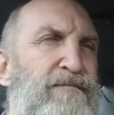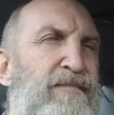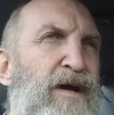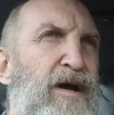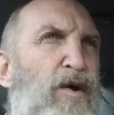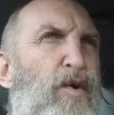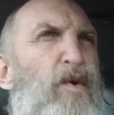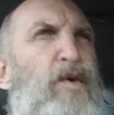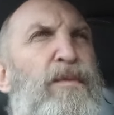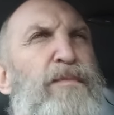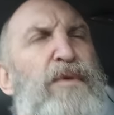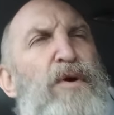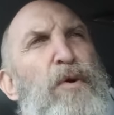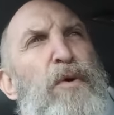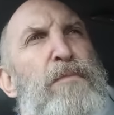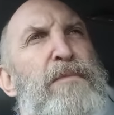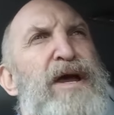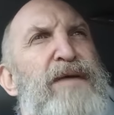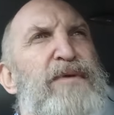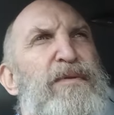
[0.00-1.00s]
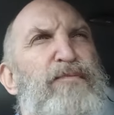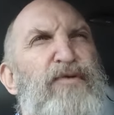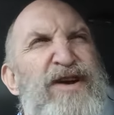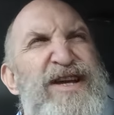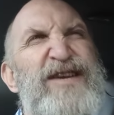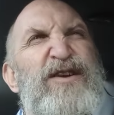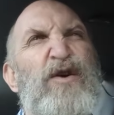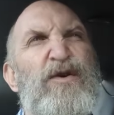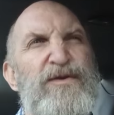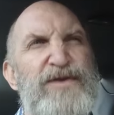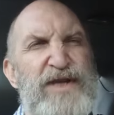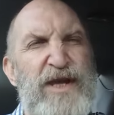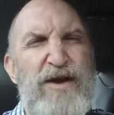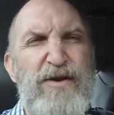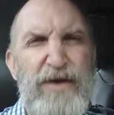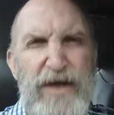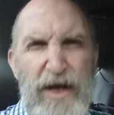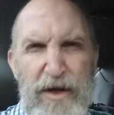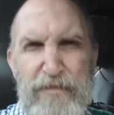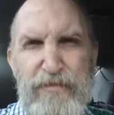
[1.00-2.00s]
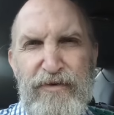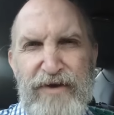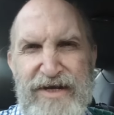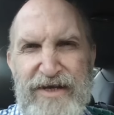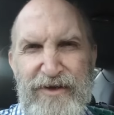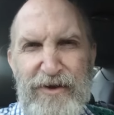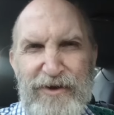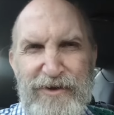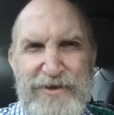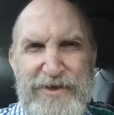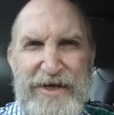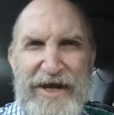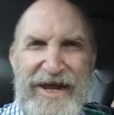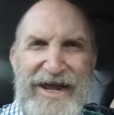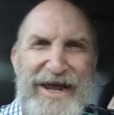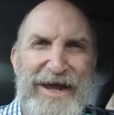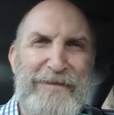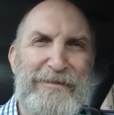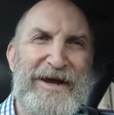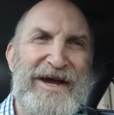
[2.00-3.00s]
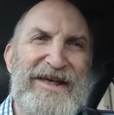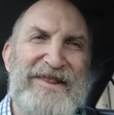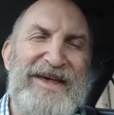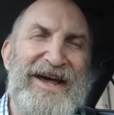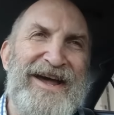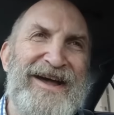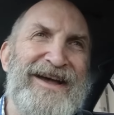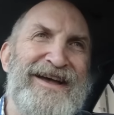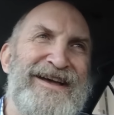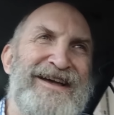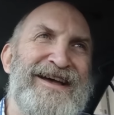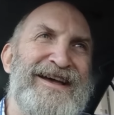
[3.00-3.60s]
or maybe pre-Conte. I'll go pre-Conte. How about that?